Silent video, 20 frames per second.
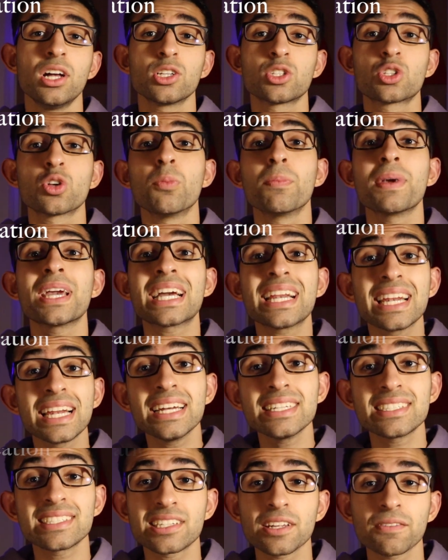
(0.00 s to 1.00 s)
So make a
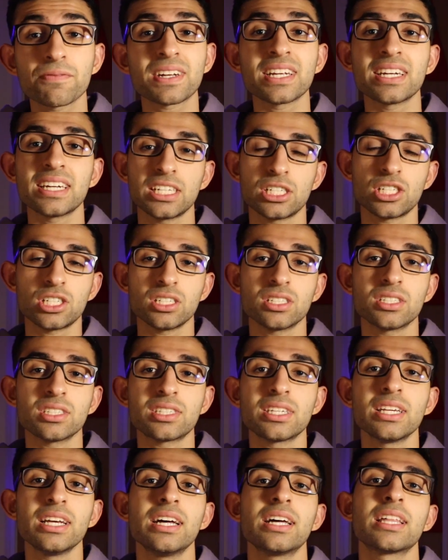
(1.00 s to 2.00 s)
list of conditions